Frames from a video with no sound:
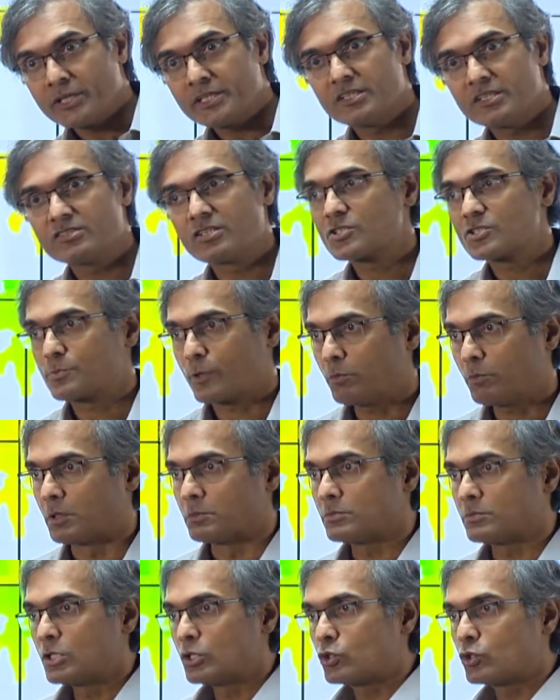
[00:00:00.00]
research problem
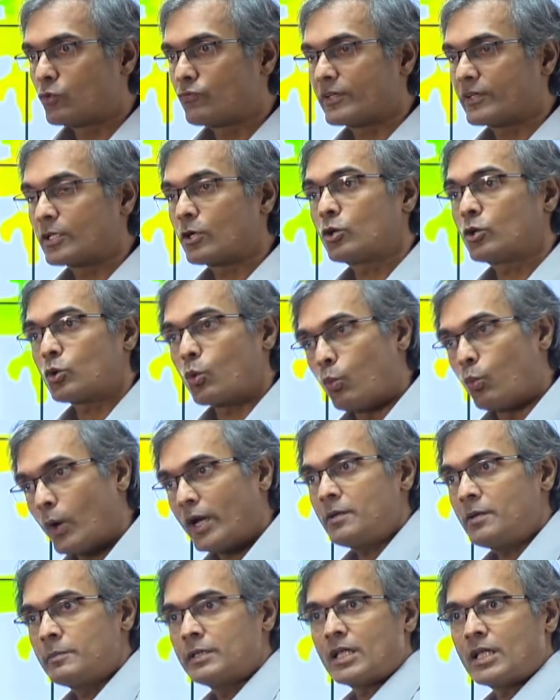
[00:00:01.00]
to figure out
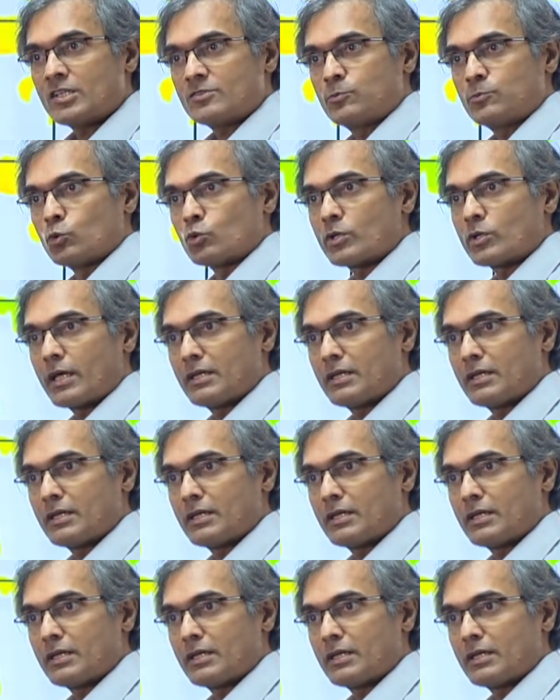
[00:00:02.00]
why Bilaspur